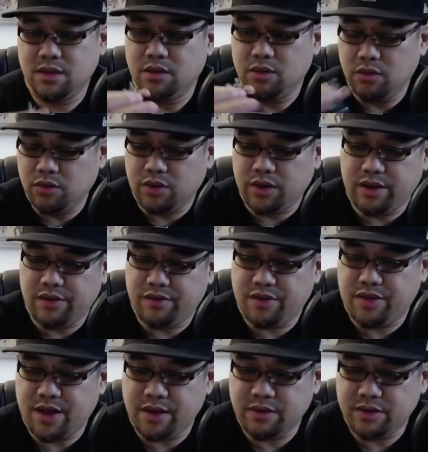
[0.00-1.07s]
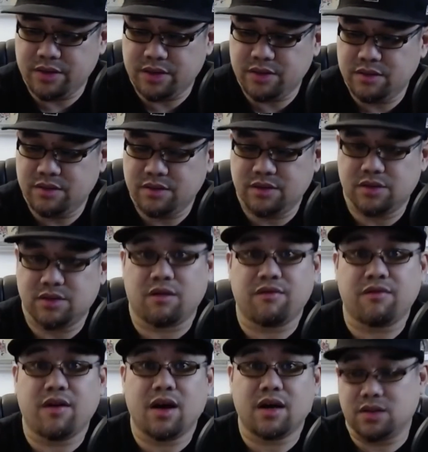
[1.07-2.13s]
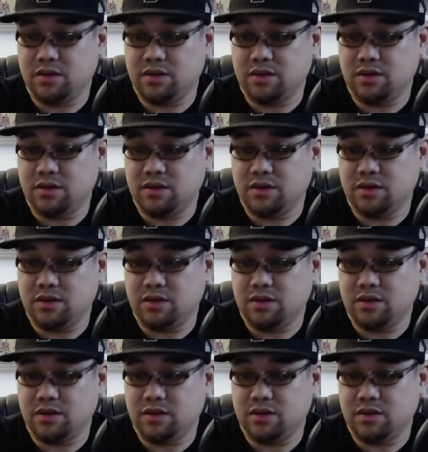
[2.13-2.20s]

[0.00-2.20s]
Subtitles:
or any of the Thanos. Star Fox